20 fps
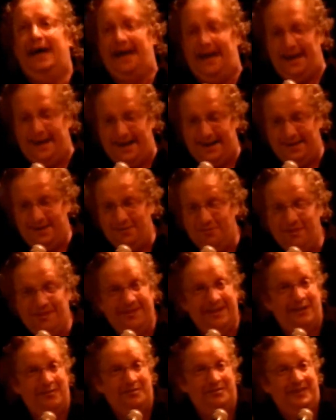And the
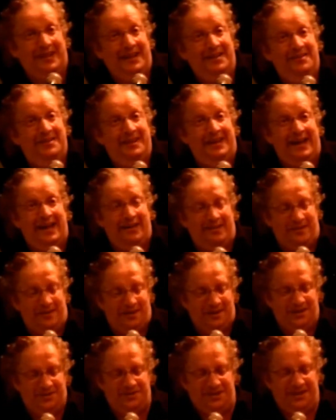reason I was late to the
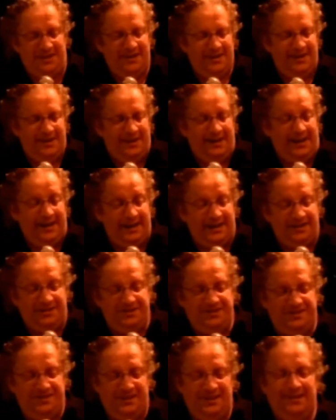anthology
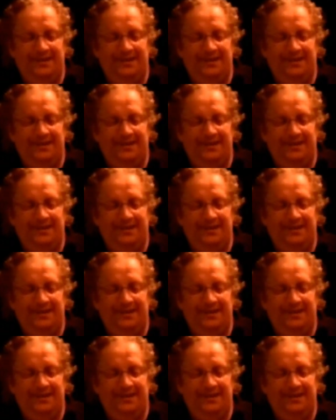is